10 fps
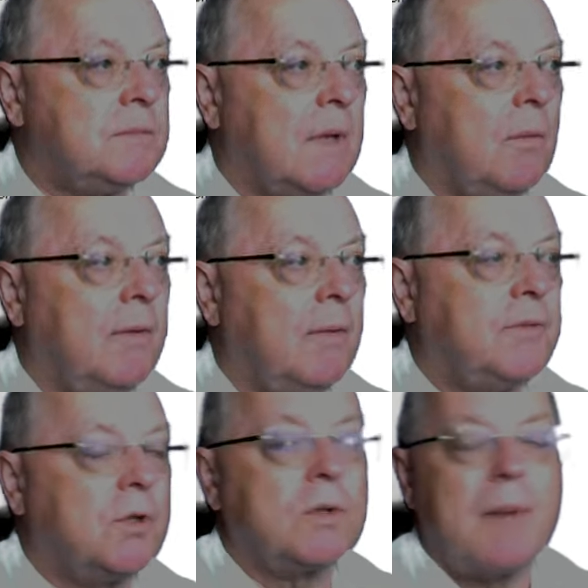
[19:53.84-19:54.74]
We've
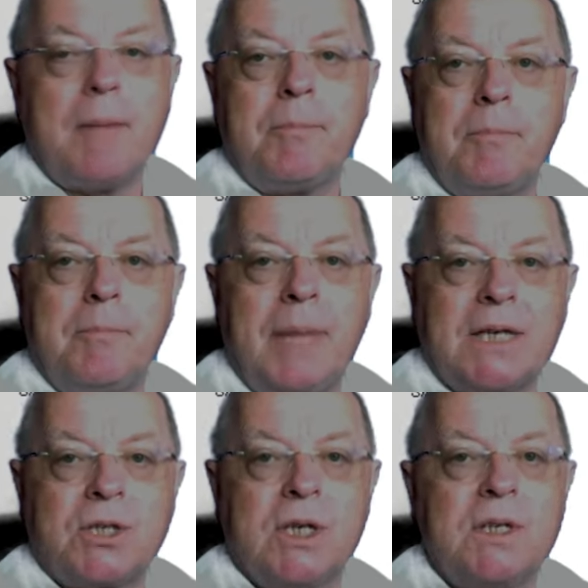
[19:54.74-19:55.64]
talked about
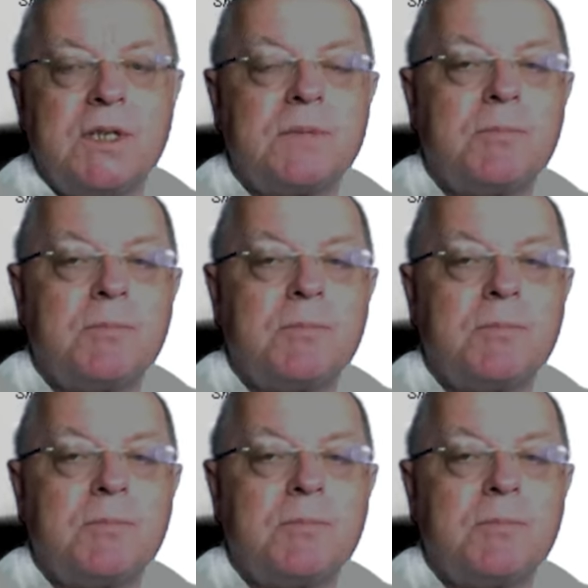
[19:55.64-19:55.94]
pictures,